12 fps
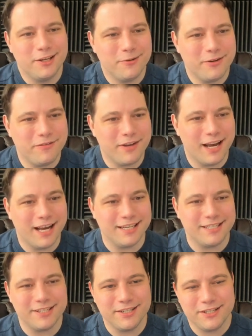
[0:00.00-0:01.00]
We've
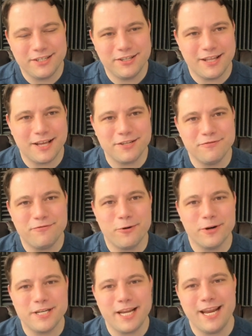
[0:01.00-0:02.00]
got
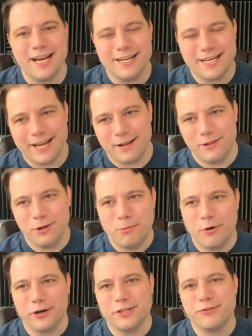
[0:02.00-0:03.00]
2014, taking a little
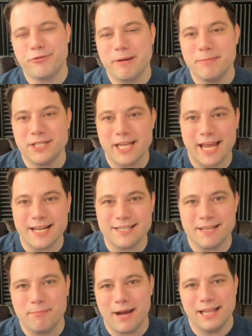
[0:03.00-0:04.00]
more extreme stance
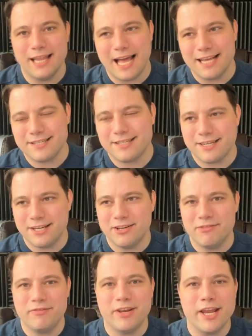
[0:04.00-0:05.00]
than my last
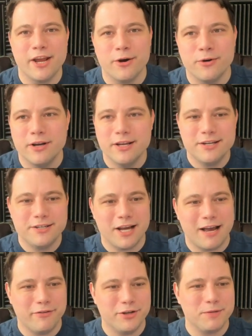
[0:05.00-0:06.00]
video,
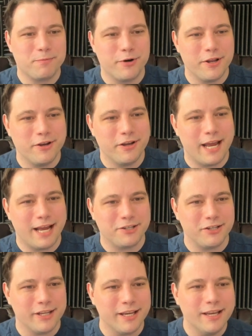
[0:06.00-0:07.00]
Java is pretty good
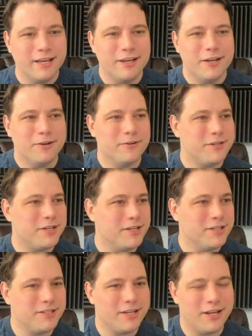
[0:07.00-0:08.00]
actually, which
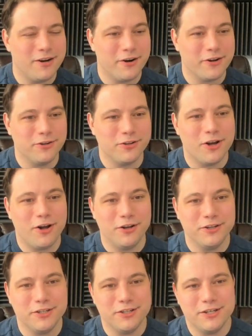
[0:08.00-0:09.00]
is an article
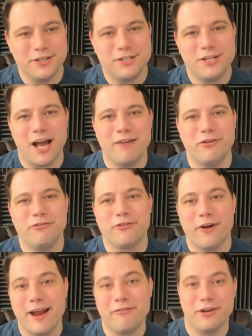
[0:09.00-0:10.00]
called Java
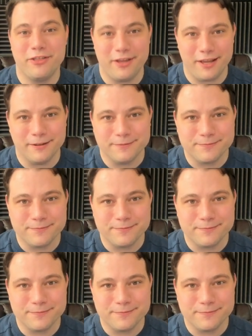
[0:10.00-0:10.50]
for Everything.